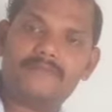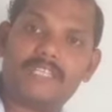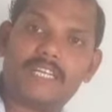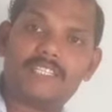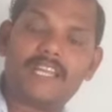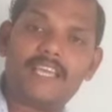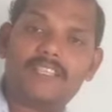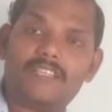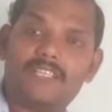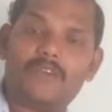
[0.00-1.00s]
That's like
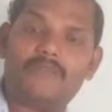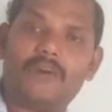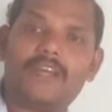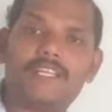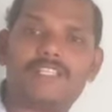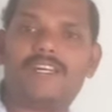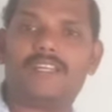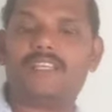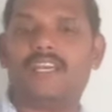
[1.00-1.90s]
the thick forests are